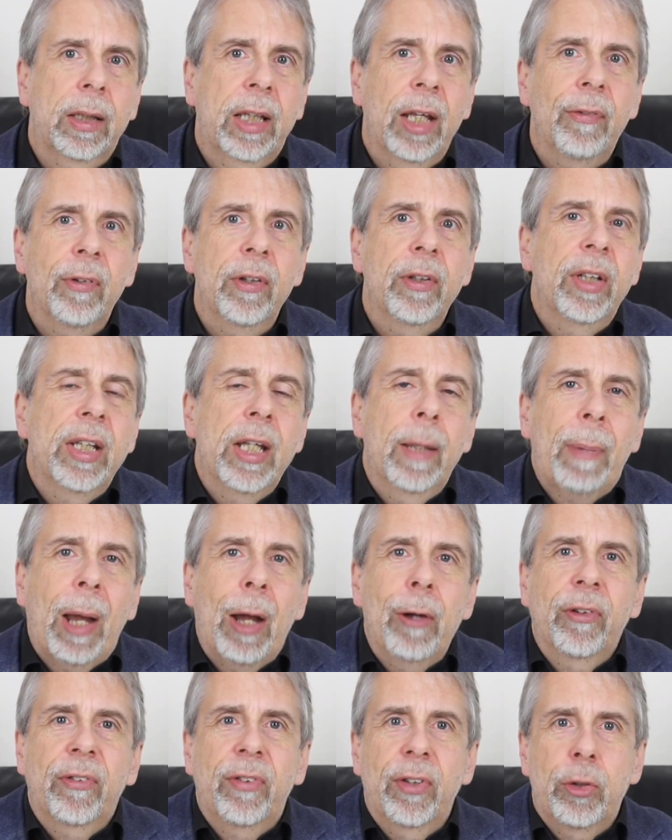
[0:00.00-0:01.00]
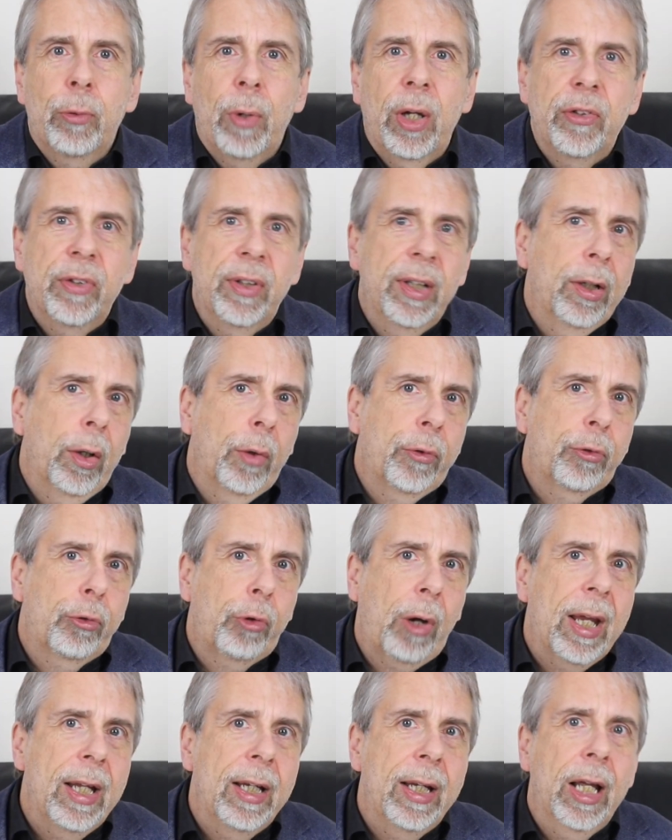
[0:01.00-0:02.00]
Given the apparent situation in
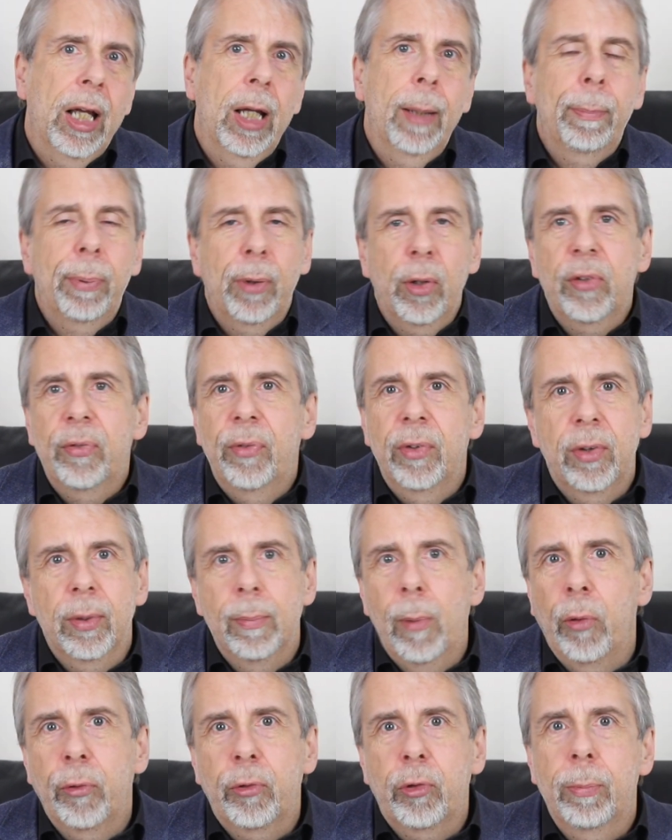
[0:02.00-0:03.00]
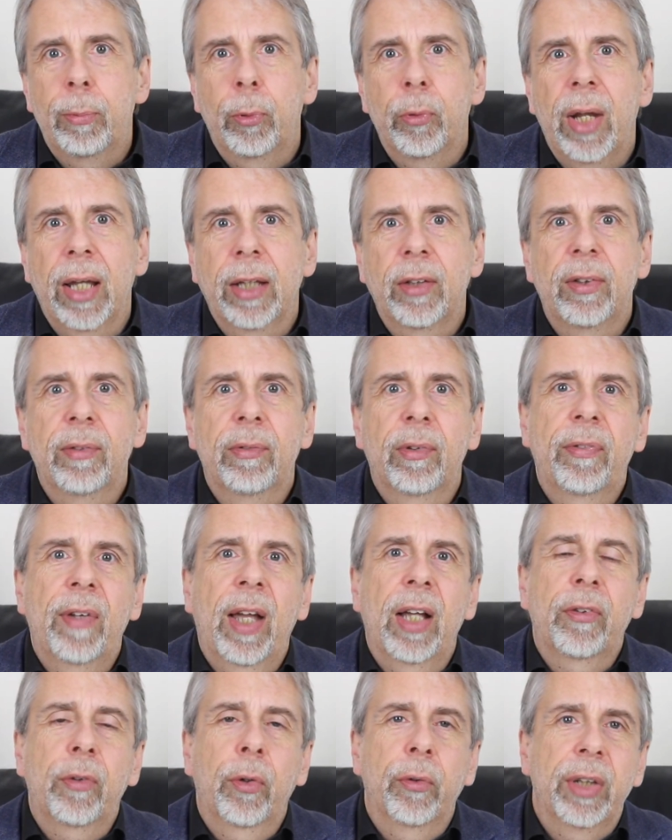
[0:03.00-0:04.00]
Australia, plus the demonstrable negative
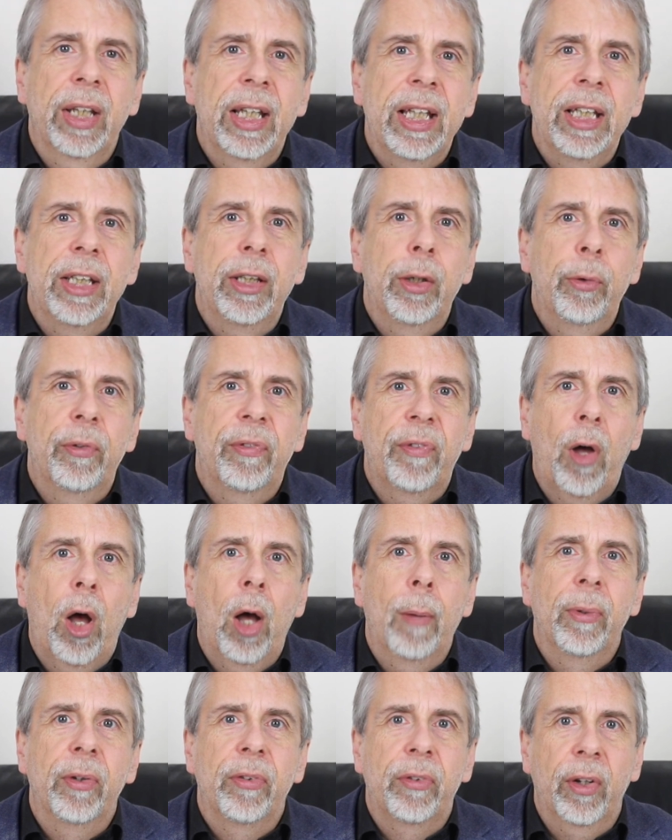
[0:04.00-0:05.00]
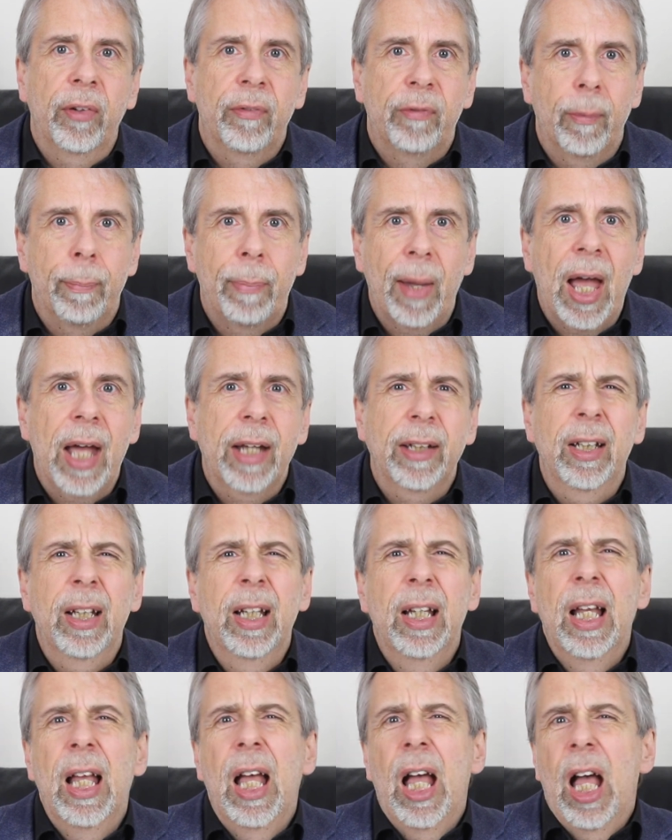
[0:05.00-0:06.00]
effects on EU farmers of the
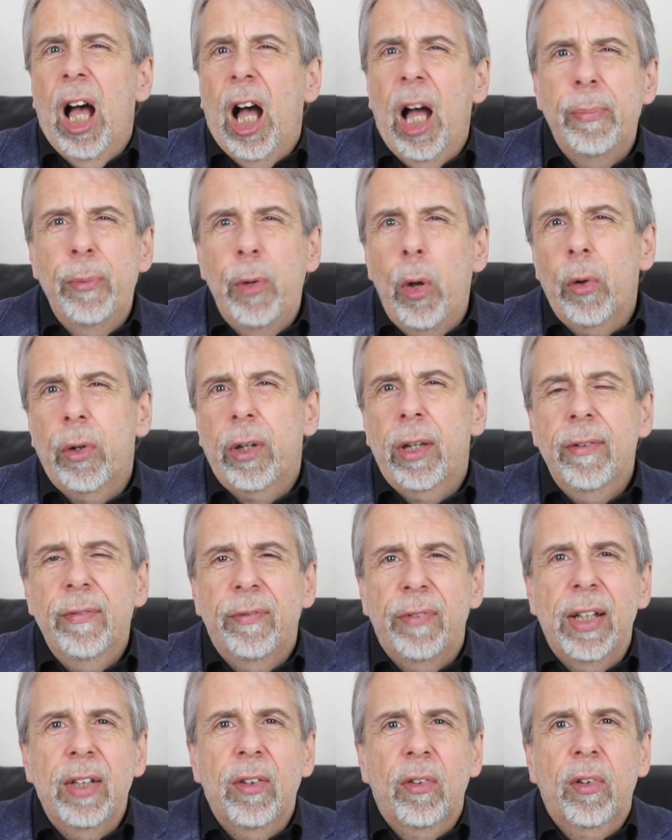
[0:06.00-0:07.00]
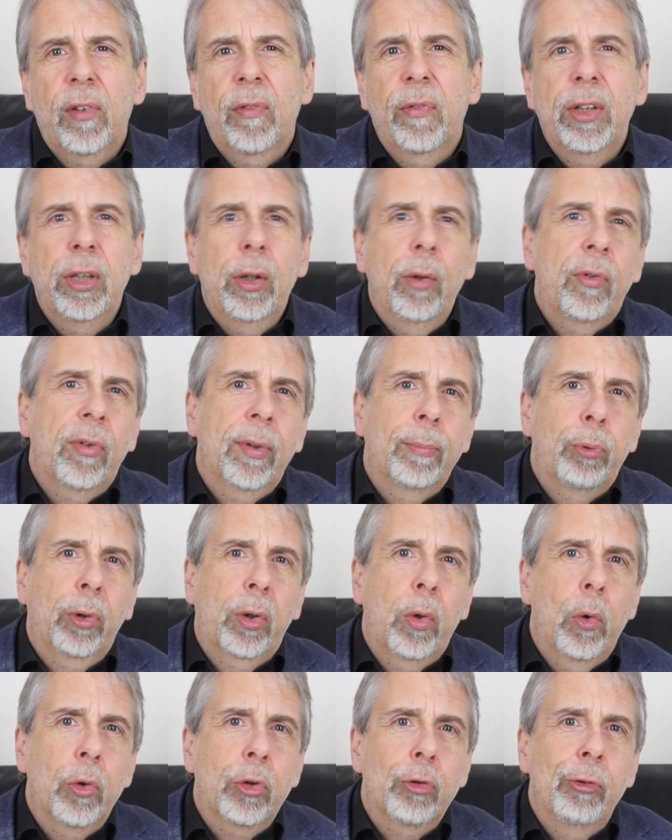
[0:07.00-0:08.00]
ban, I'm not convinced the use of
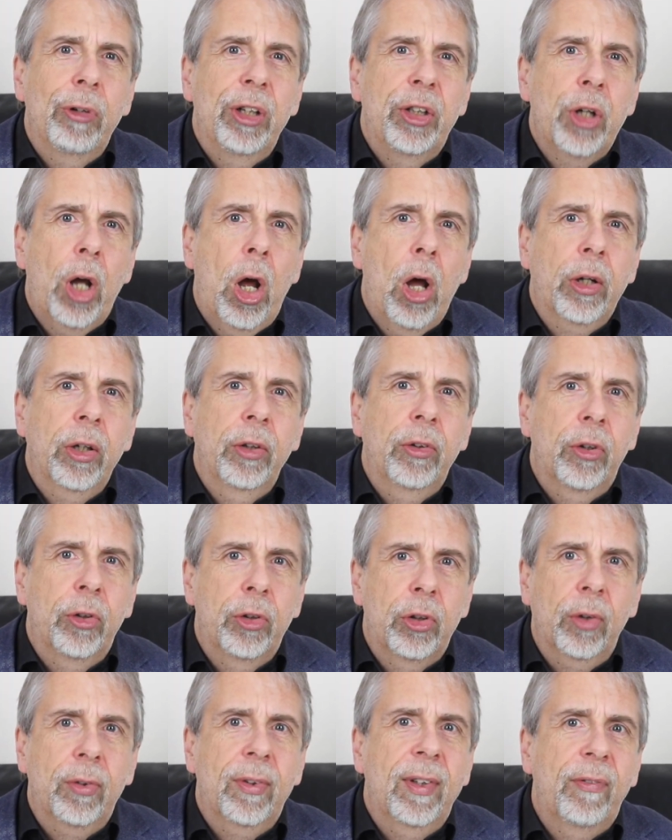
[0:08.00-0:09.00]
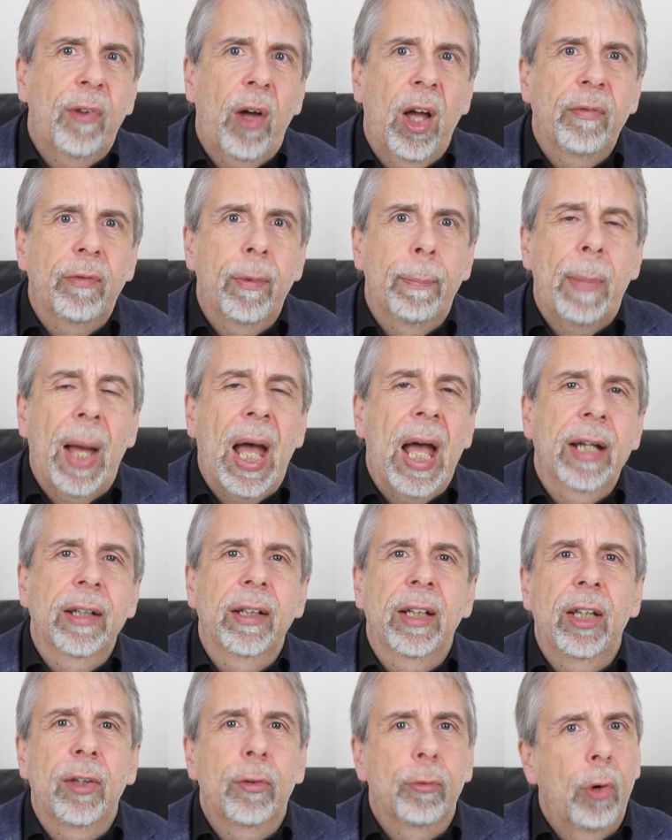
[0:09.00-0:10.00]
precautionary jargon to justify the
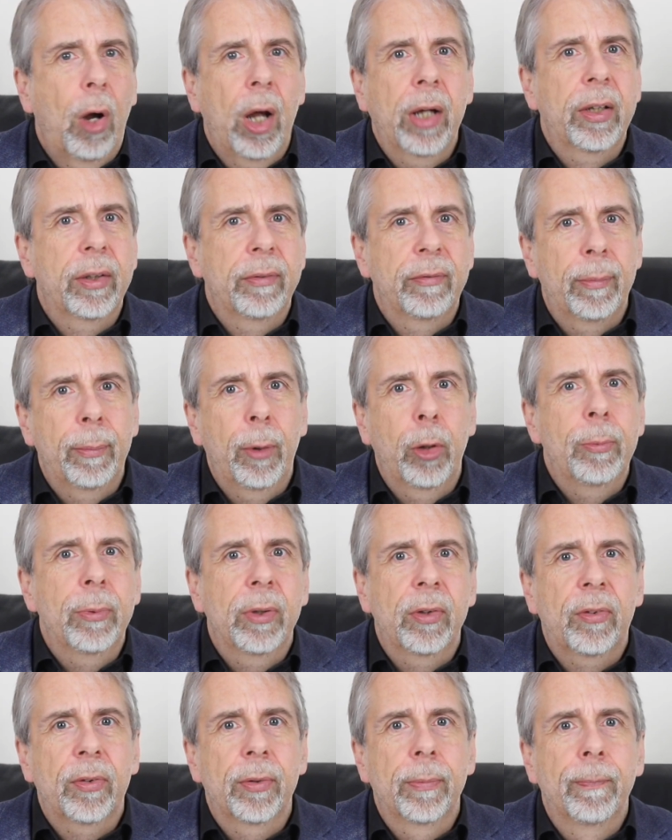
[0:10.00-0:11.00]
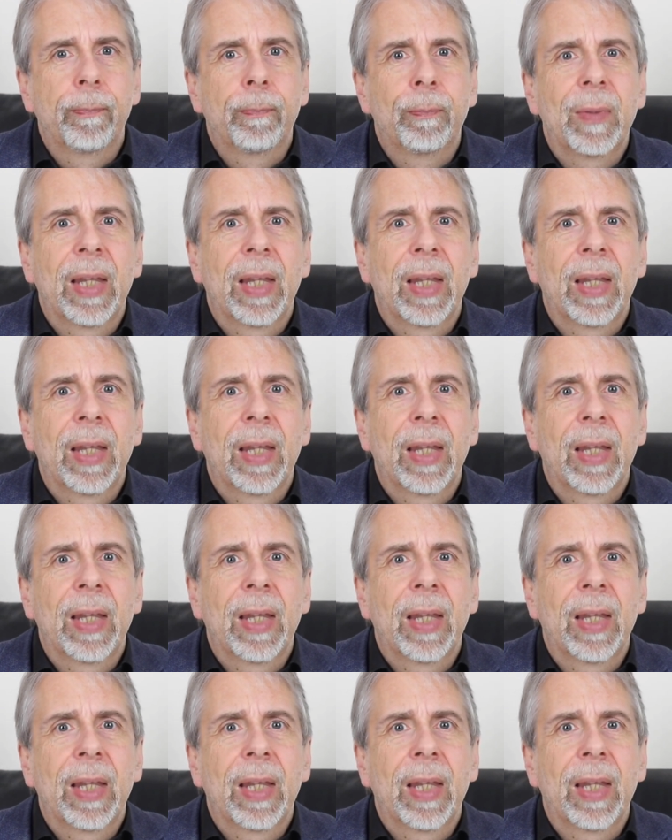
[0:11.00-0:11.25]
ban is right at the moment.